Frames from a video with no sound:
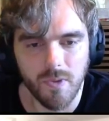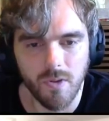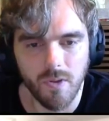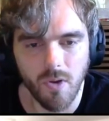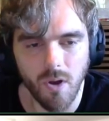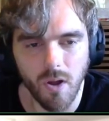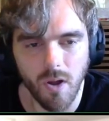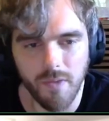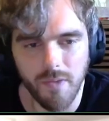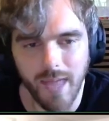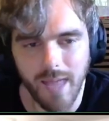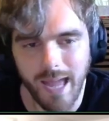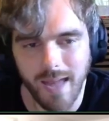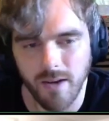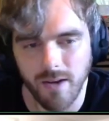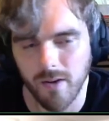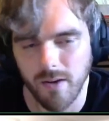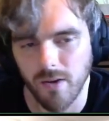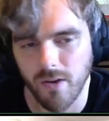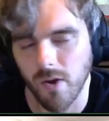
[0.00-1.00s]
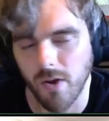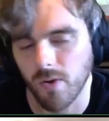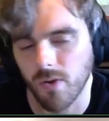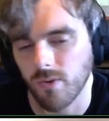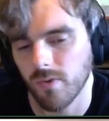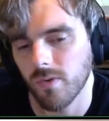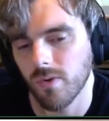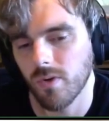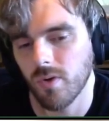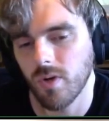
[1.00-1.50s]
on that
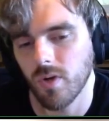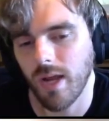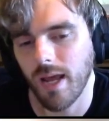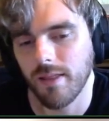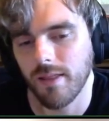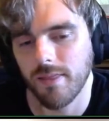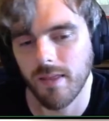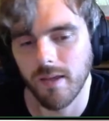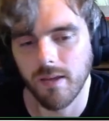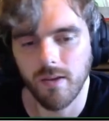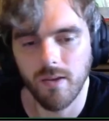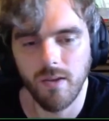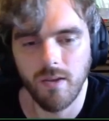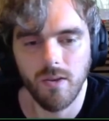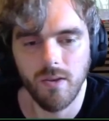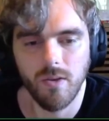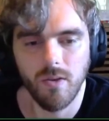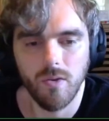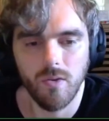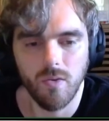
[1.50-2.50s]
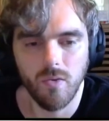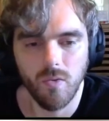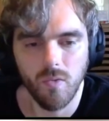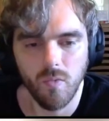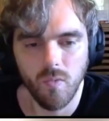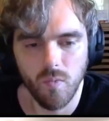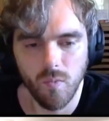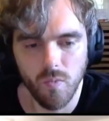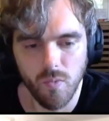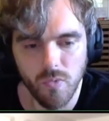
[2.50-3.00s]
note, I think
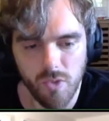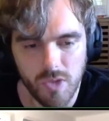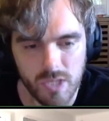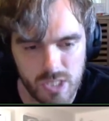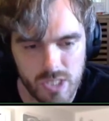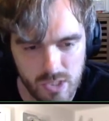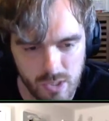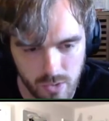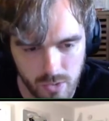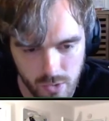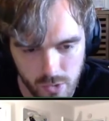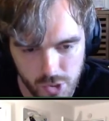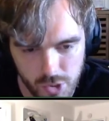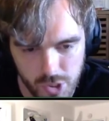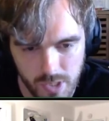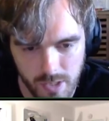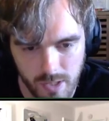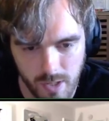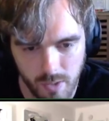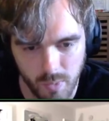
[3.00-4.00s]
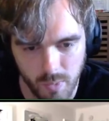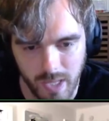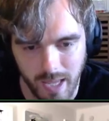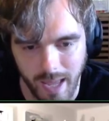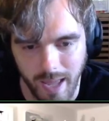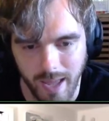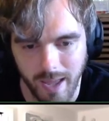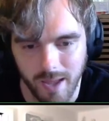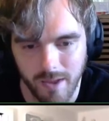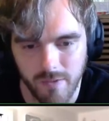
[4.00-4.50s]
the solution that we
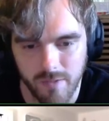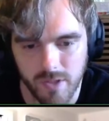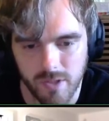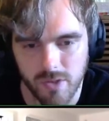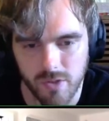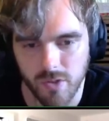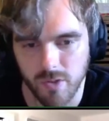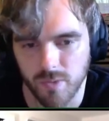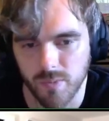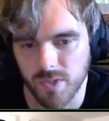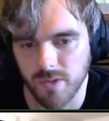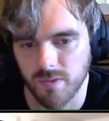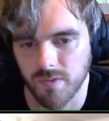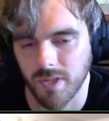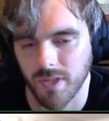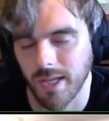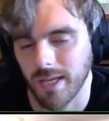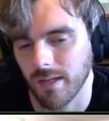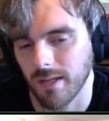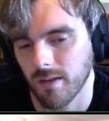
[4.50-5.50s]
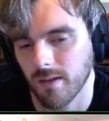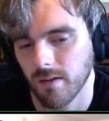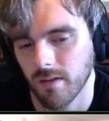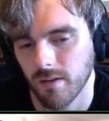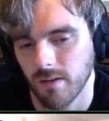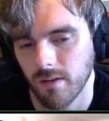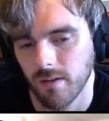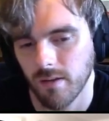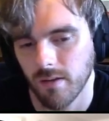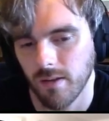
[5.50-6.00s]
have in terms of like
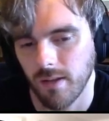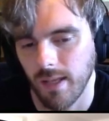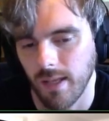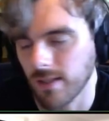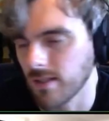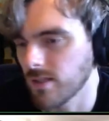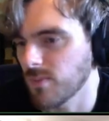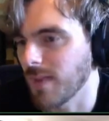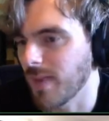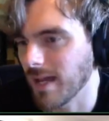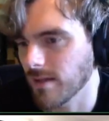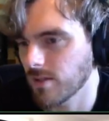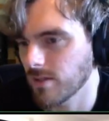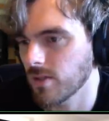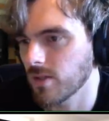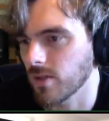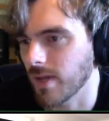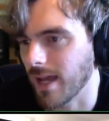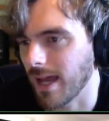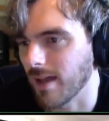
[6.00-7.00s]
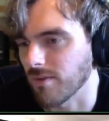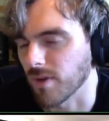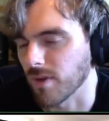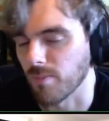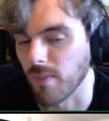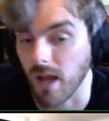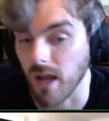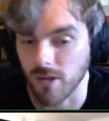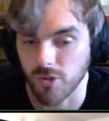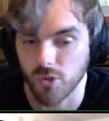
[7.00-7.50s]
it's best to have a
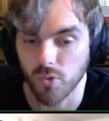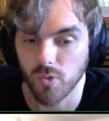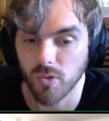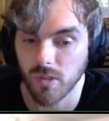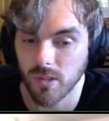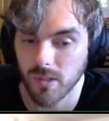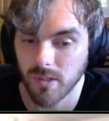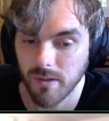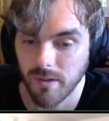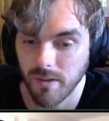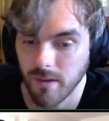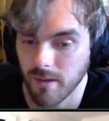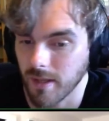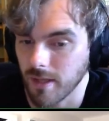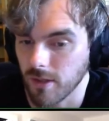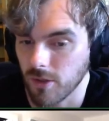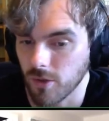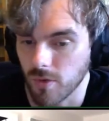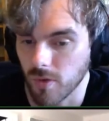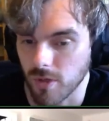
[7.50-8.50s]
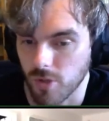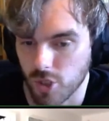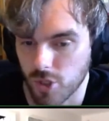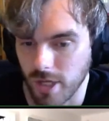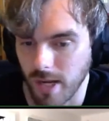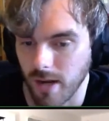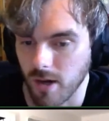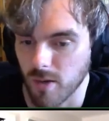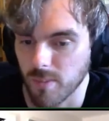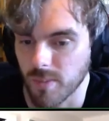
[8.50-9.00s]
module that you can
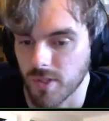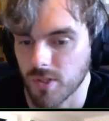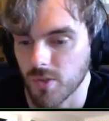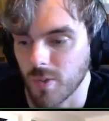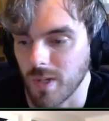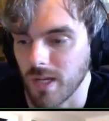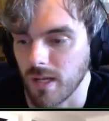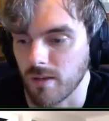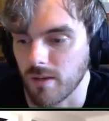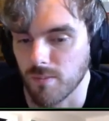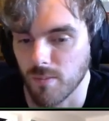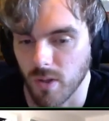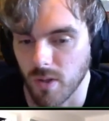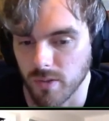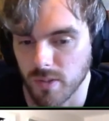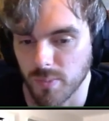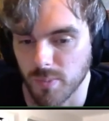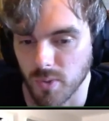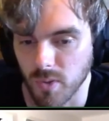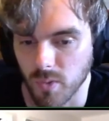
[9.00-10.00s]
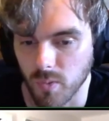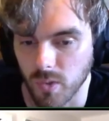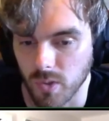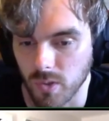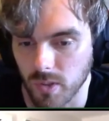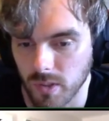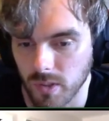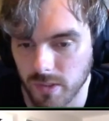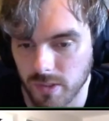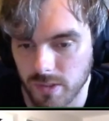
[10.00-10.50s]
share between multiple
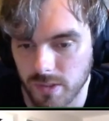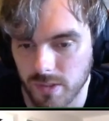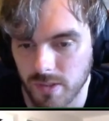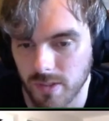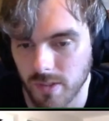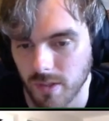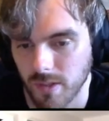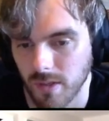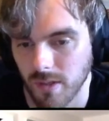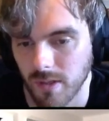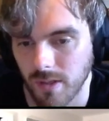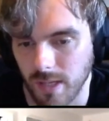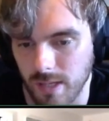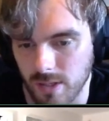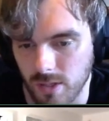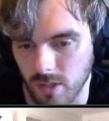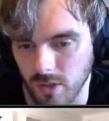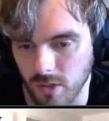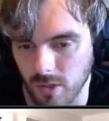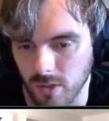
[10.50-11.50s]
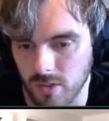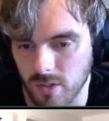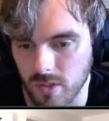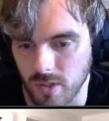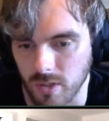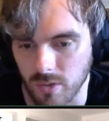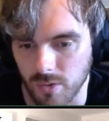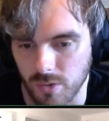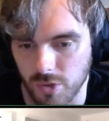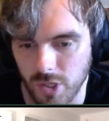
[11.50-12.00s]
worlds is a good
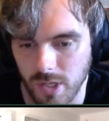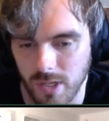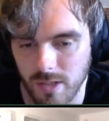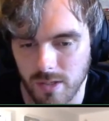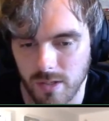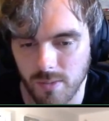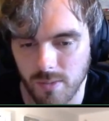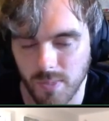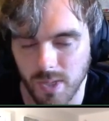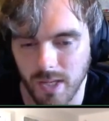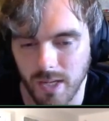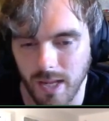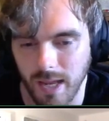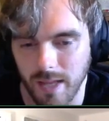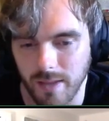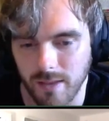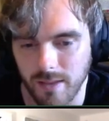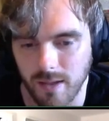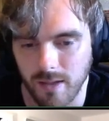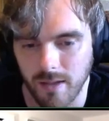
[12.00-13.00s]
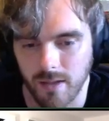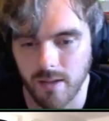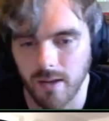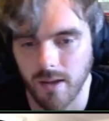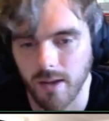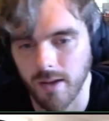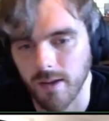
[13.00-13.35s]
solution. But I think